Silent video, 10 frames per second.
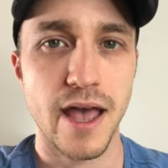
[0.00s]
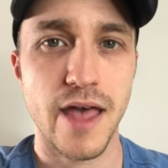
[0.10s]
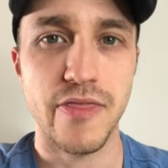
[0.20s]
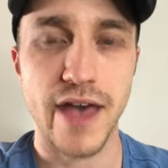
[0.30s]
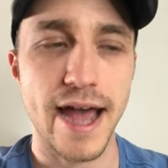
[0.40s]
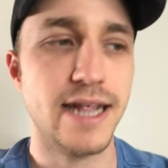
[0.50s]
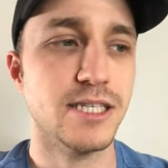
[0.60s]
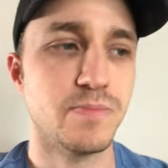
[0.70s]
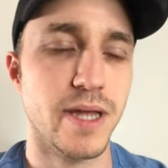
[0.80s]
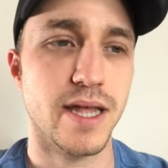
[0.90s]
And that
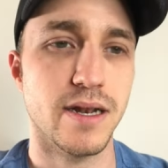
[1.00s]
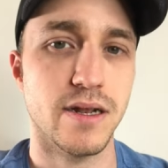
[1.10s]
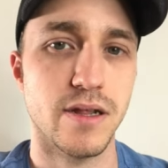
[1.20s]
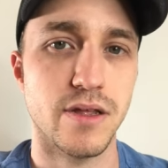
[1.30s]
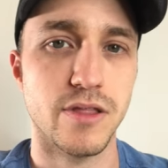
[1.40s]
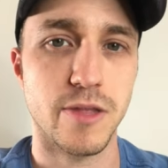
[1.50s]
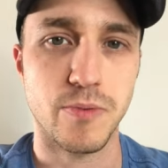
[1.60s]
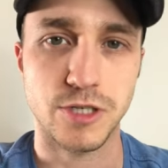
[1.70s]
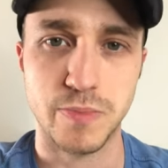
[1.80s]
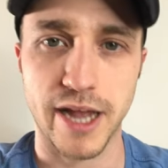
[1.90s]
has been the
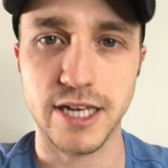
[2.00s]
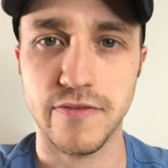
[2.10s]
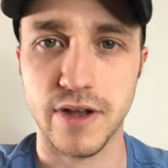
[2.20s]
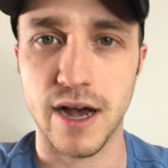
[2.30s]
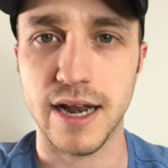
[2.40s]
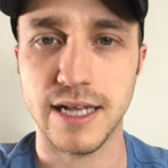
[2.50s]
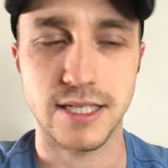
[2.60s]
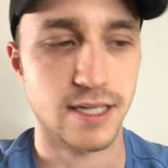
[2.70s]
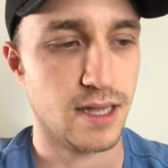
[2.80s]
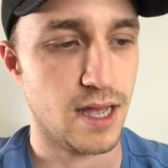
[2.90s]
perspective God
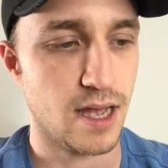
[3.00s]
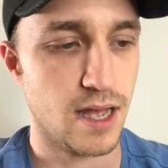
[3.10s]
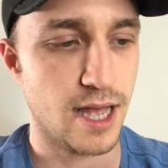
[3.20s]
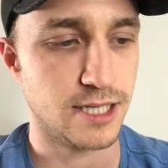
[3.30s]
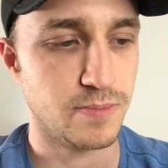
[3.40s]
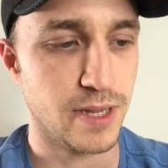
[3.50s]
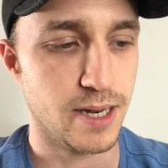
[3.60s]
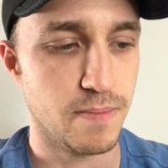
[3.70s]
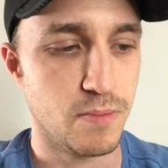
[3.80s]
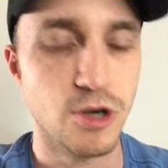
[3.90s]
has has
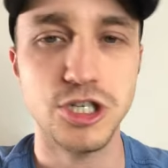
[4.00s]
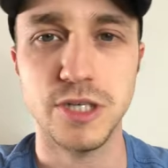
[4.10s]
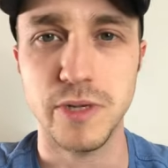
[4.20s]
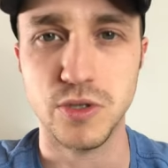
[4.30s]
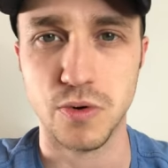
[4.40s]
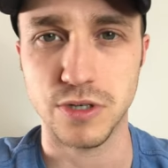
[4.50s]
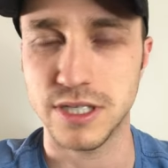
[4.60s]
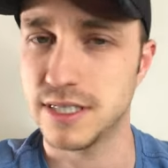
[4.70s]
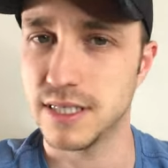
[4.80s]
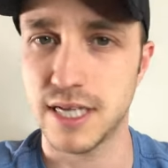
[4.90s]
been pushing me towards
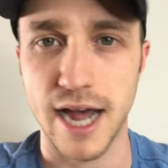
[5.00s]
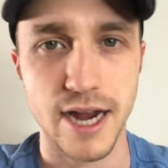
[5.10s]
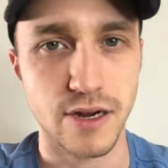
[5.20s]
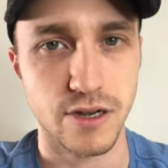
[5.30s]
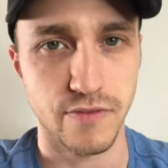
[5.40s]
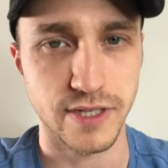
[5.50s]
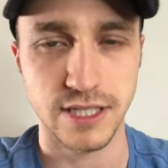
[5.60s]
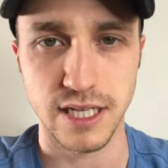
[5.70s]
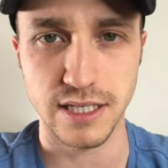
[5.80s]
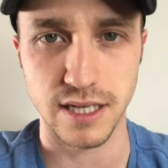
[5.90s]
this entire COVID
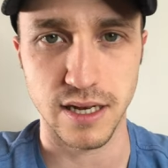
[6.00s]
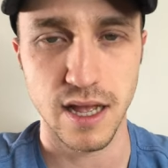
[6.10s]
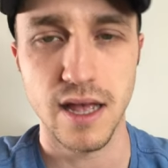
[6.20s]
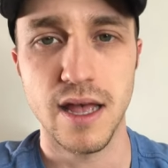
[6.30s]
season